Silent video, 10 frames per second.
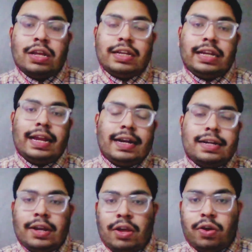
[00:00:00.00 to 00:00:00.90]
GATE,
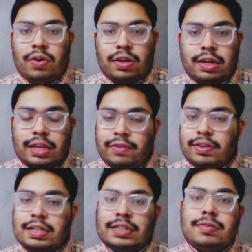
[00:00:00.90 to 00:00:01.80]
or even
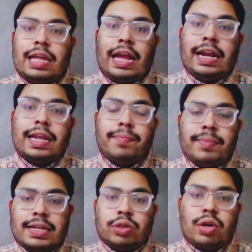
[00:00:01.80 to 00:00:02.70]
this Iitm
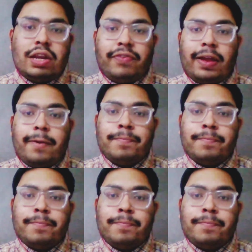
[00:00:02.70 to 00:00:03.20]
Qualifier,